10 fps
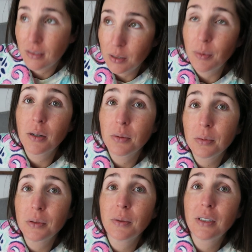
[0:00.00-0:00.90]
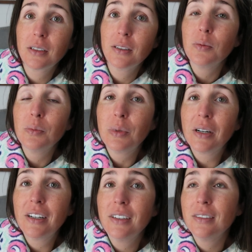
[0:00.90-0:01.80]
I probably will,
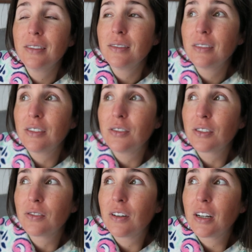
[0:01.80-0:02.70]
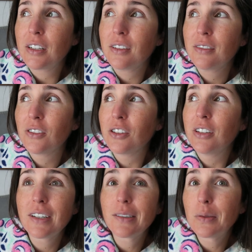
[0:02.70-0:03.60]
but I feel fine for the
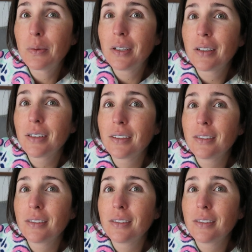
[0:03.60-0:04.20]
next week.